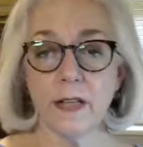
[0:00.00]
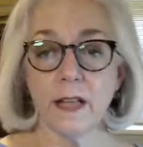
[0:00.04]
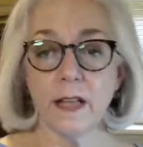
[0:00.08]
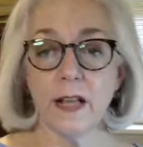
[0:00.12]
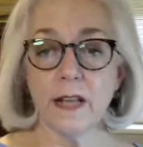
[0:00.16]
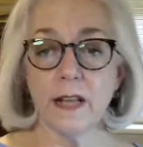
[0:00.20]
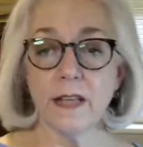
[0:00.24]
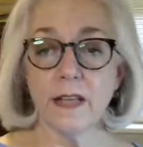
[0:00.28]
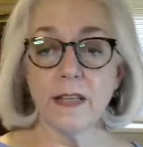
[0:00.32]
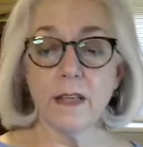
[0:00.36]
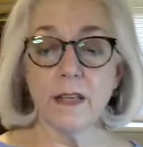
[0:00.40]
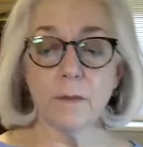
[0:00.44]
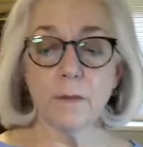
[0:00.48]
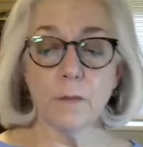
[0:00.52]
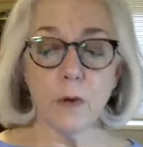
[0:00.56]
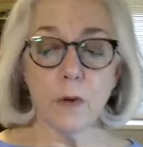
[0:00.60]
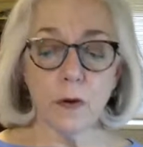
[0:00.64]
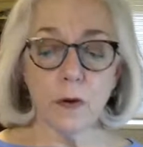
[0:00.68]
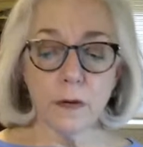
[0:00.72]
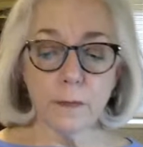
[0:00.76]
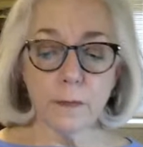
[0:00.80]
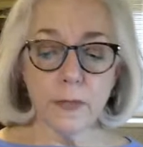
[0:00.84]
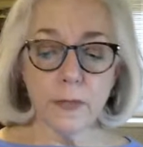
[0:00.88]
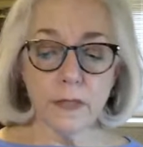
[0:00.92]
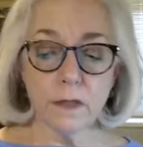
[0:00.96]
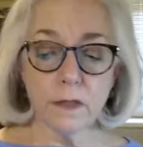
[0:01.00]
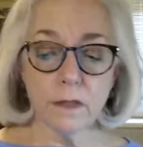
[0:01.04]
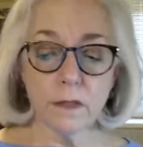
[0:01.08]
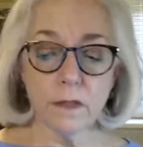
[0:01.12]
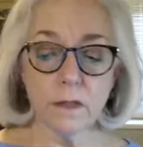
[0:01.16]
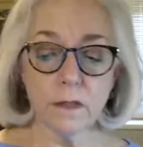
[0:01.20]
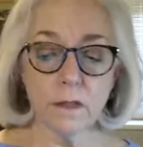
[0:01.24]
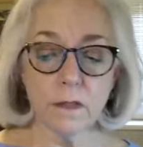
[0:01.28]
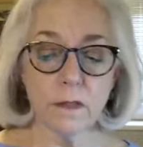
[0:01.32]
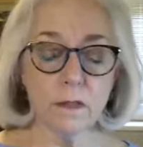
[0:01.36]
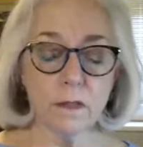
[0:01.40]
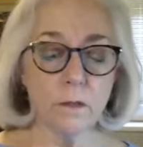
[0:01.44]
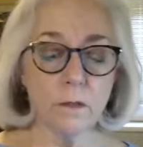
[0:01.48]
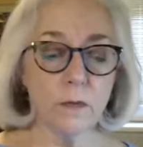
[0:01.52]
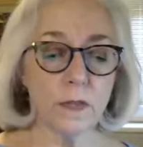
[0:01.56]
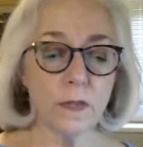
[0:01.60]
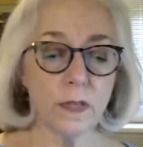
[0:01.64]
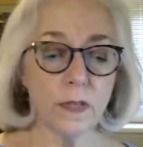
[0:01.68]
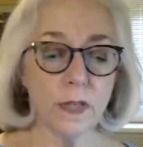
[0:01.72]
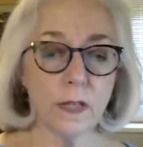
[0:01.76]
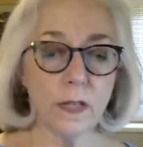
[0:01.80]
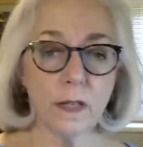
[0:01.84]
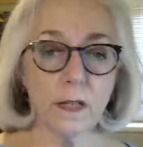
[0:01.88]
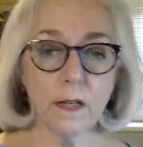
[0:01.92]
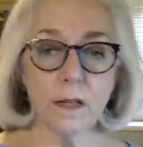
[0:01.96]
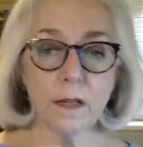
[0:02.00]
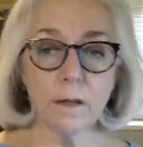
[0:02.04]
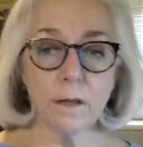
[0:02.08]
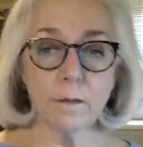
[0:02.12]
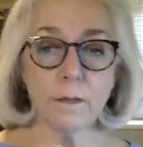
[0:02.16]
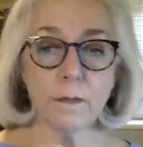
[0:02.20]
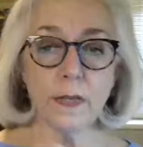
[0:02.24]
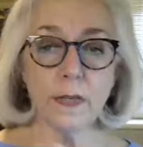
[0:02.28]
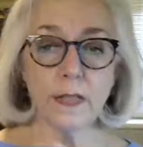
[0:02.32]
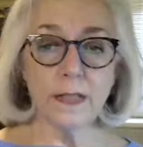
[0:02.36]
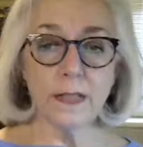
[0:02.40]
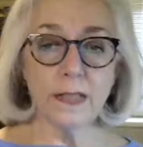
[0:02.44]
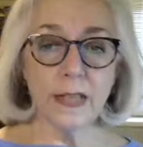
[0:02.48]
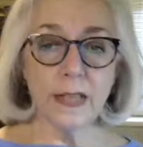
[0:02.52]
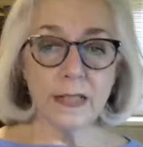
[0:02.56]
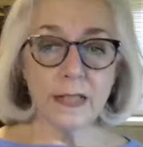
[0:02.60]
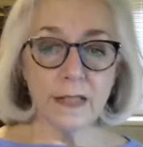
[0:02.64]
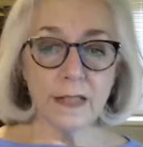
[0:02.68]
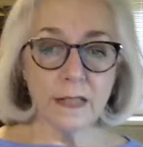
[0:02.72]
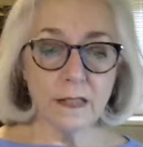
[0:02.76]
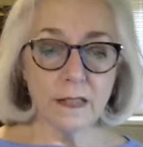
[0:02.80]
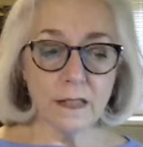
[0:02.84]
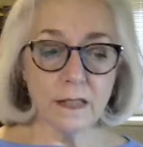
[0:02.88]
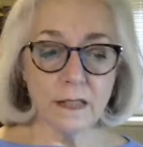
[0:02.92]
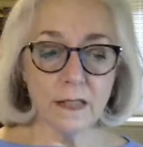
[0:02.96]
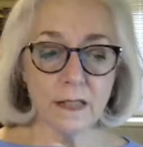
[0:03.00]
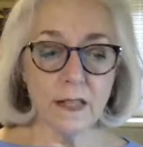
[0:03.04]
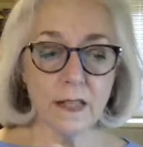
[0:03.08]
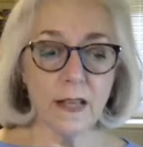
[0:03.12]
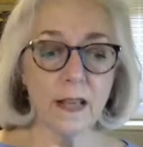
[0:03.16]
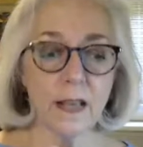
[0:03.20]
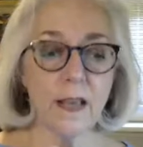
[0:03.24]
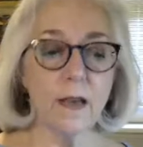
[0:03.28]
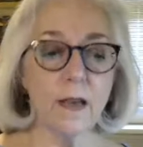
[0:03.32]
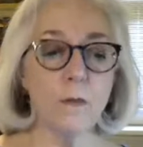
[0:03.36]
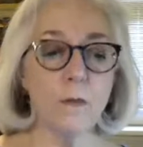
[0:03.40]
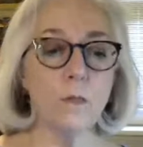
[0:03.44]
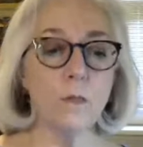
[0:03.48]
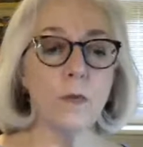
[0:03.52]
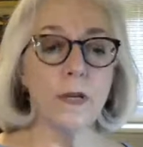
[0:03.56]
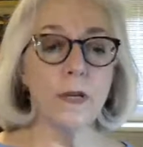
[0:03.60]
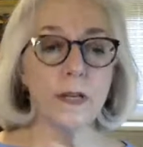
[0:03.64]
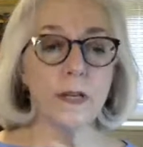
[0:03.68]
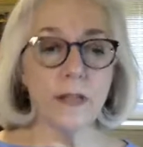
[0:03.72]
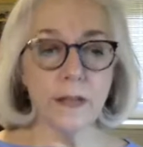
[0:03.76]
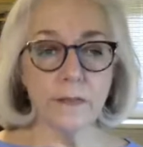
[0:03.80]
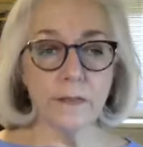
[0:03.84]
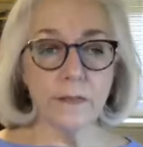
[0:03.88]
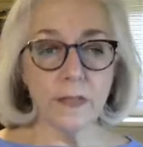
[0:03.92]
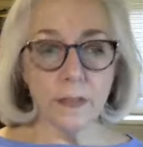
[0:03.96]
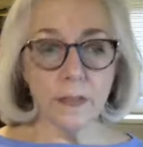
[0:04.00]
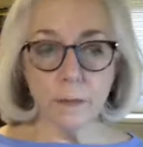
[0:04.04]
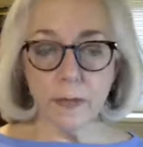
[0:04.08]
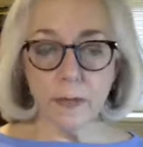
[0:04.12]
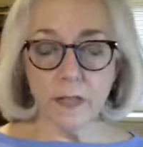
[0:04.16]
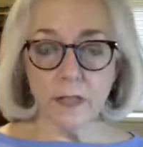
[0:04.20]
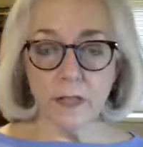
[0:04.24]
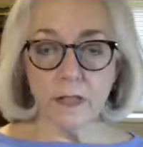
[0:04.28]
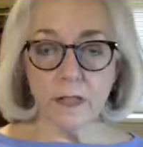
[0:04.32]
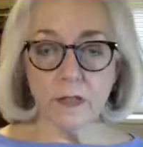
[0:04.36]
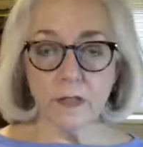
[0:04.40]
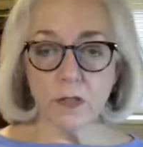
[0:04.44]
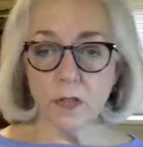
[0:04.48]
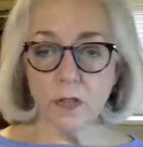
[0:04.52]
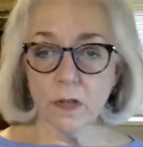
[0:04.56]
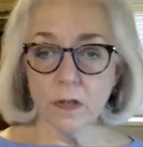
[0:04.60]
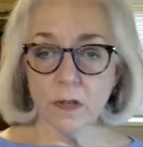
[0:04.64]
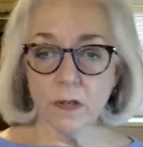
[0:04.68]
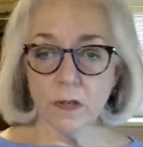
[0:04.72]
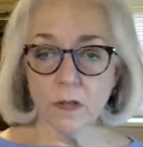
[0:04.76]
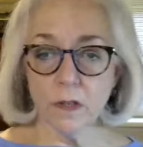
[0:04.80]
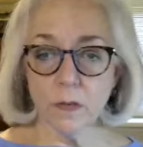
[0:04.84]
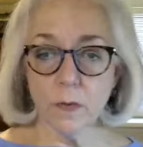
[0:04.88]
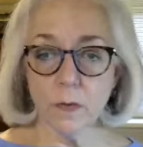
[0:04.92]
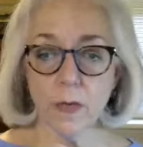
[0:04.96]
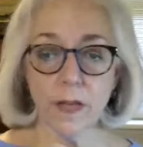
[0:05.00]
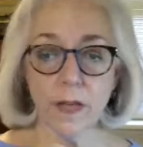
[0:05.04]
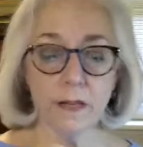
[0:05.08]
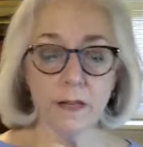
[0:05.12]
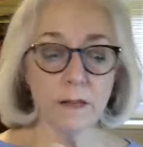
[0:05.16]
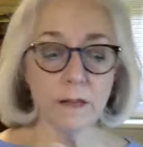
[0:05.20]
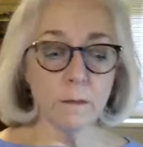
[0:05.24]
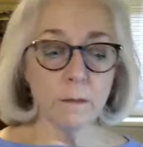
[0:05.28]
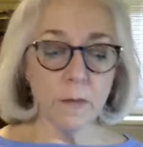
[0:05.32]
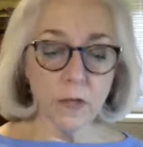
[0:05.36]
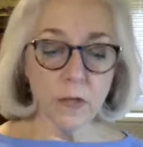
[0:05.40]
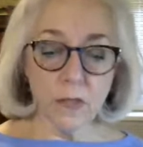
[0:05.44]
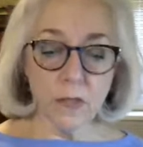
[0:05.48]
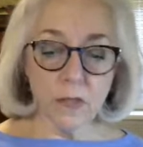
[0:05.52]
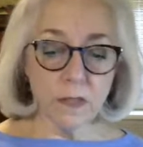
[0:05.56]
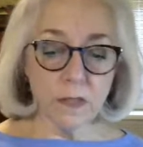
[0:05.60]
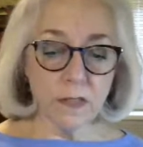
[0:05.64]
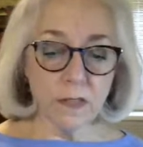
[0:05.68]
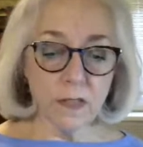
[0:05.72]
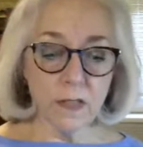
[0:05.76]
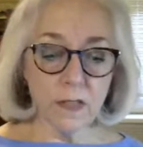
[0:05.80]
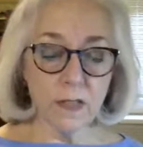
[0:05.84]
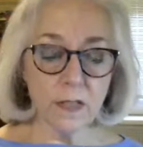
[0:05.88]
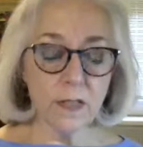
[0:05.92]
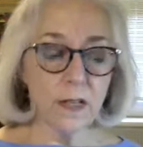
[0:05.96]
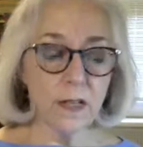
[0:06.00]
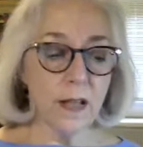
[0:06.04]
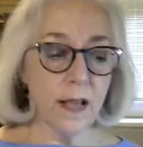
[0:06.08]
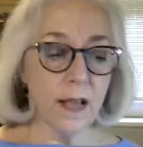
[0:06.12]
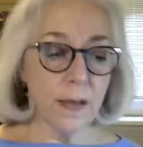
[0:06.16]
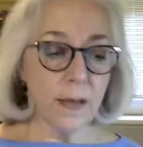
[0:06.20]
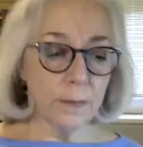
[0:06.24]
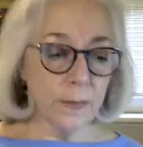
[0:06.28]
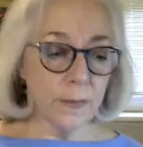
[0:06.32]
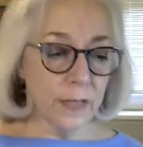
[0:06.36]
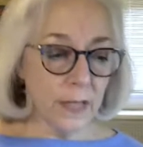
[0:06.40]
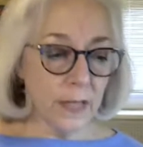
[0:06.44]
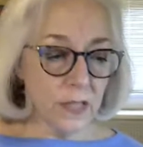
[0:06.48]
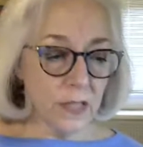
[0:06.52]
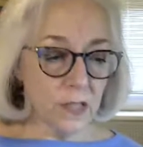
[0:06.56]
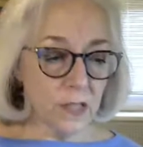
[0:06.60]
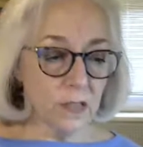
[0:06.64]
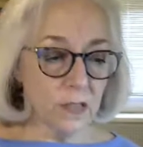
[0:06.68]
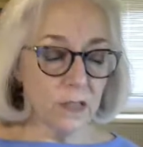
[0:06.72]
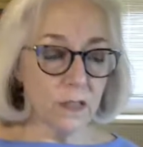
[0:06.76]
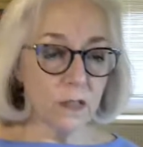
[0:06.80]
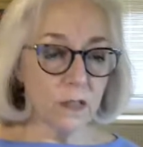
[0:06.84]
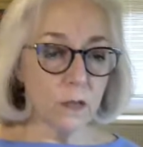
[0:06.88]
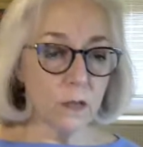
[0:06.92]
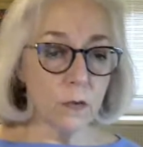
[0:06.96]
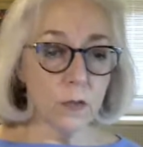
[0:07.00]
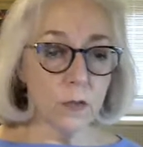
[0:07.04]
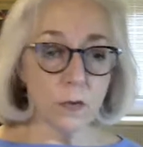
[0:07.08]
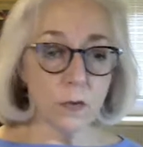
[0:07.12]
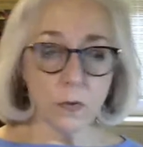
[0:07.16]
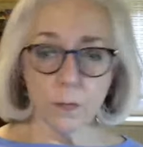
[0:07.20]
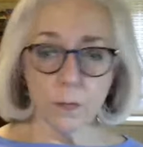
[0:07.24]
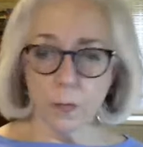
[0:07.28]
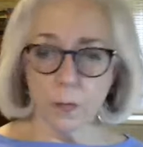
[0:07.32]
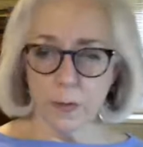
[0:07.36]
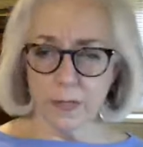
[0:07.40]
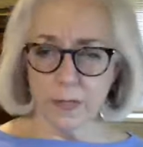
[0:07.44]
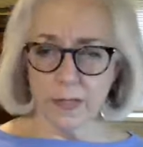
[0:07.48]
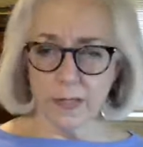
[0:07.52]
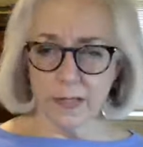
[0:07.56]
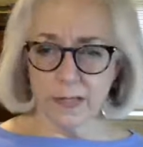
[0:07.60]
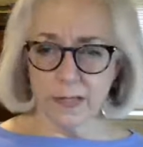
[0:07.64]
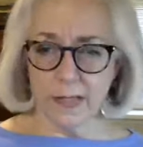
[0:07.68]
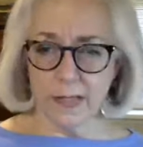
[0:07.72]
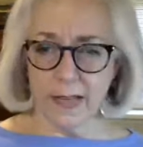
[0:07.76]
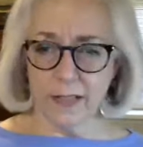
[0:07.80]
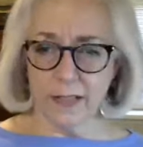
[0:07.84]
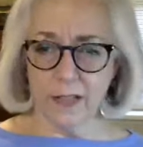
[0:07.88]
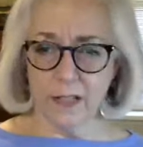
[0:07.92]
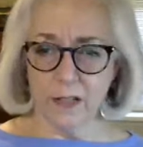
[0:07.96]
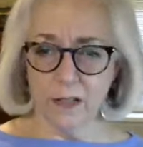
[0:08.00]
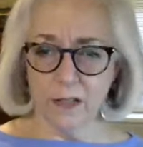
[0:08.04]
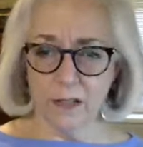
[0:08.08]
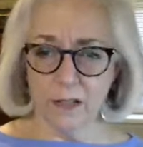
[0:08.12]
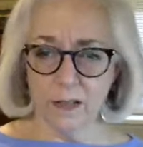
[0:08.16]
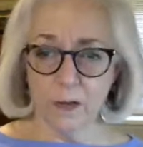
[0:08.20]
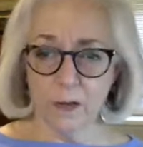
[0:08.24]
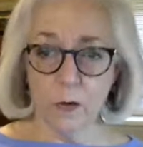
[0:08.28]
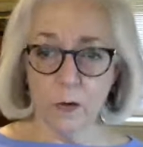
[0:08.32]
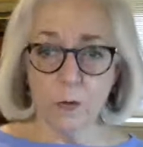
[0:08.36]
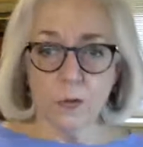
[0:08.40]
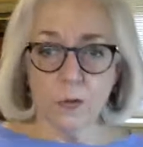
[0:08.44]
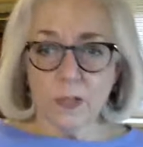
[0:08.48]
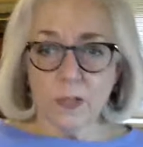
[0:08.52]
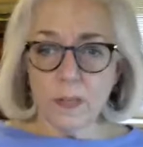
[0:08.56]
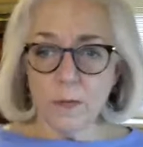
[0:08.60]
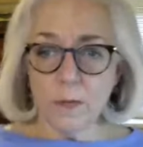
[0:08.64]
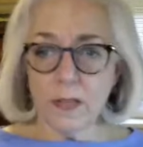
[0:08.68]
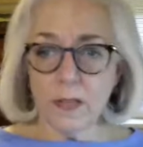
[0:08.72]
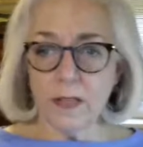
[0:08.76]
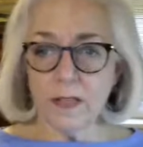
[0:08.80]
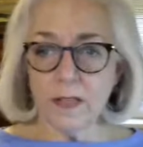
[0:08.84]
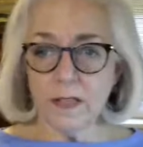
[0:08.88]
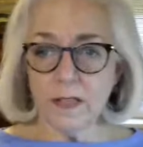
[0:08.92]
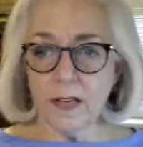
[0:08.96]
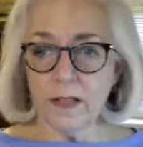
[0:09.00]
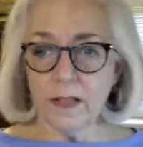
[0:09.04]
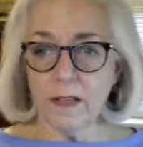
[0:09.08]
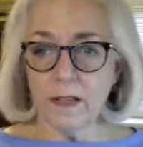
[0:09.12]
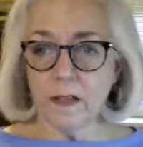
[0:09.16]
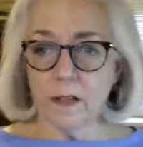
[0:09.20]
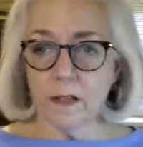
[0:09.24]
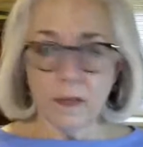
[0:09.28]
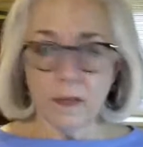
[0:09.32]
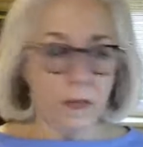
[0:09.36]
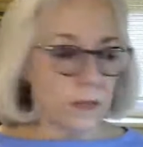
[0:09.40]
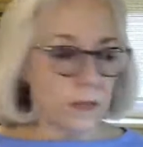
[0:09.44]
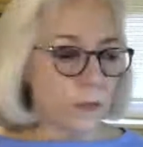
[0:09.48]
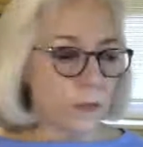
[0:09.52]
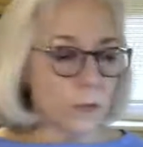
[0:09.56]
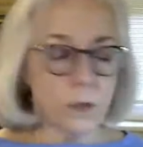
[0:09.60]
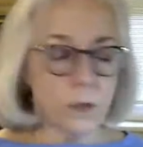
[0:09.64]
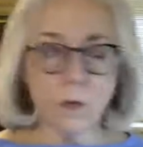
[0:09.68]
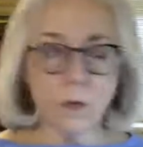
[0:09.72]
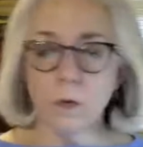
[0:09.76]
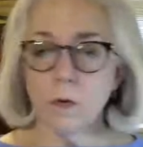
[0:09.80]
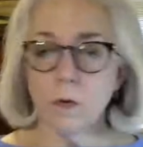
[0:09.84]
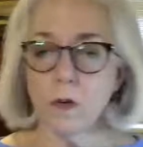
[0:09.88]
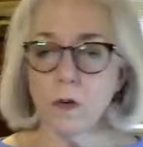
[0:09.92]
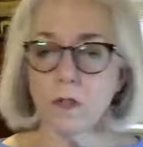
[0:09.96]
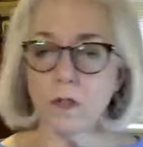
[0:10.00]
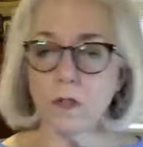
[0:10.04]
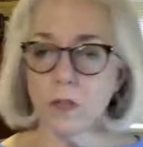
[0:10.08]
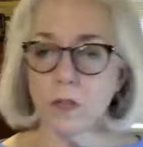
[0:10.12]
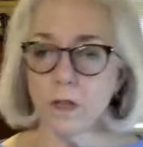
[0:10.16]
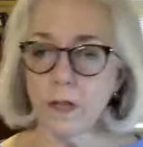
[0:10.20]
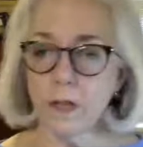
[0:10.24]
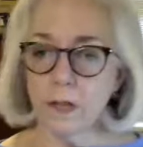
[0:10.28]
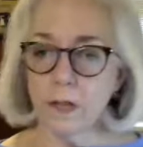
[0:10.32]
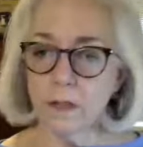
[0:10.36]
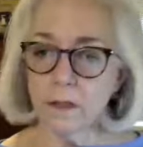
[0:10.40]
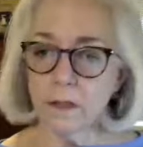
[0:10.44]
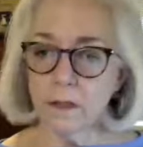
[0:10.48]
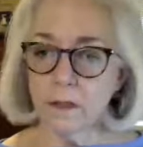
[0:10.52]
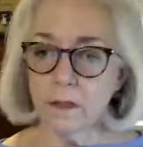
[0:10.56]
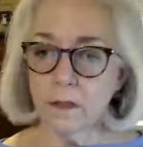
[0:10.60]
And he had apartments with income and tenants, and we didn't have anybody in charge. We had an emergency application to the court to appoint an executor. Who's going to be the executor? There was no alternate.